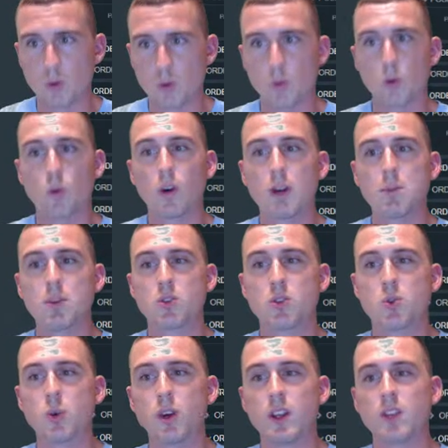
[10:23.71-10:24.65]
We're right
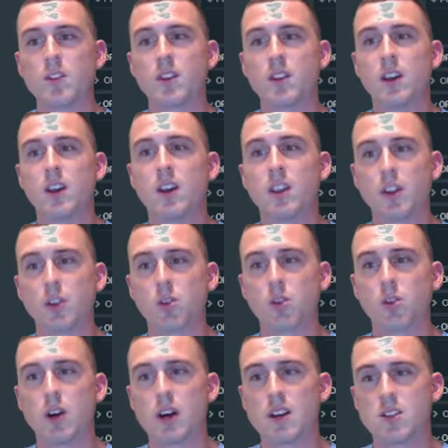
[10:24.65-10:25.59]
between the
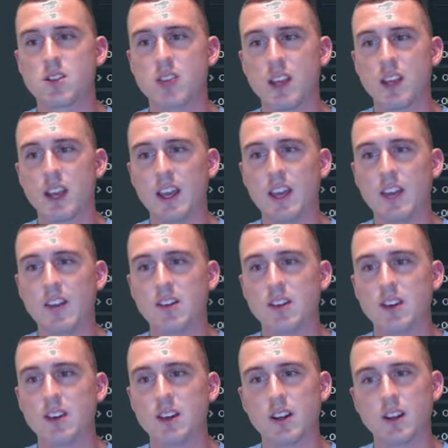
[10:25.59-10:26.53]
cross and
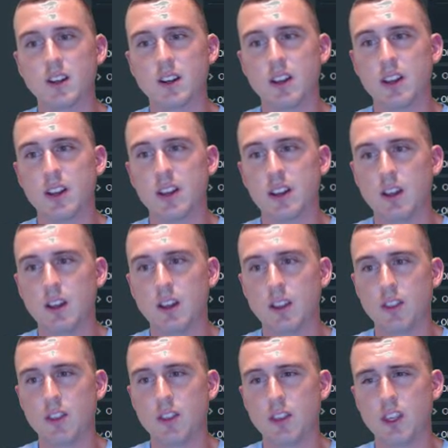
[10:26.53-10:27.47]

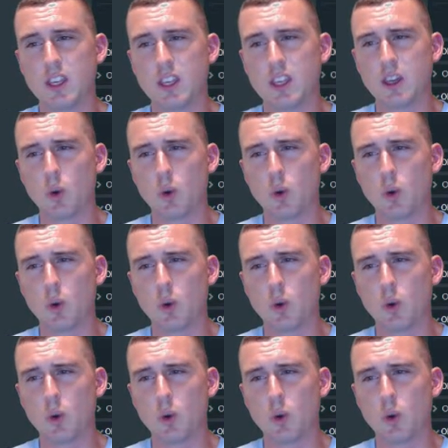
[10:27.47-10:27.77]
the